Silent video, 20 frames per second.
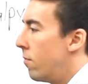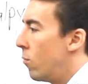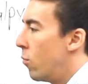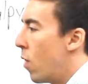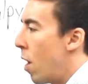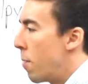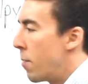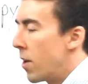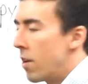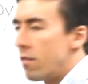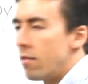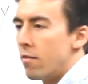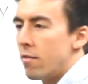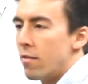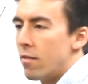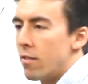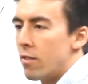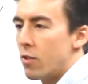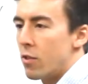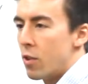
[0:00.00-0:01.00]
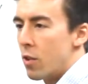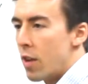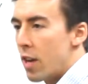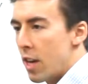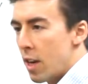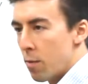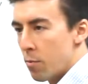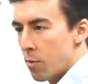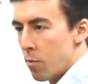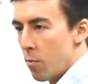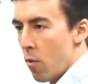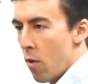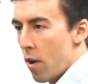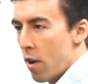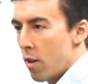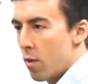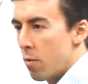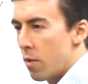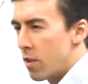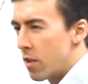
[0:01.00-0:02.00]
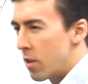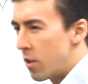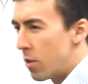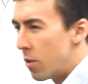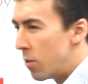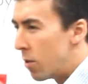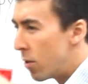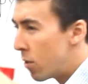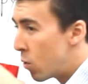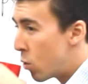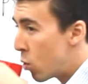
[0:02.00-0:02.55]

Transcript: ramyun, so you heat up some water. What does it do?